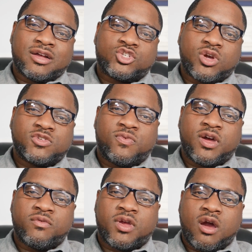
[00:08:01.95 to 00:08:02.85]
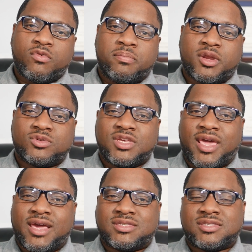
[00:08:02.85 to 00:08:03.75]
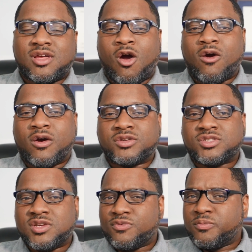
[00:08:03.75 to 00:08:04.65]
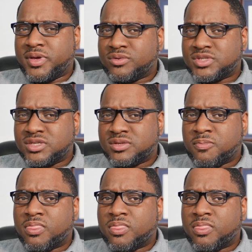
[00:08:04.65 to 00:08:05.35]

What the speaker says: trust fund recovery penalty cases are civil penalties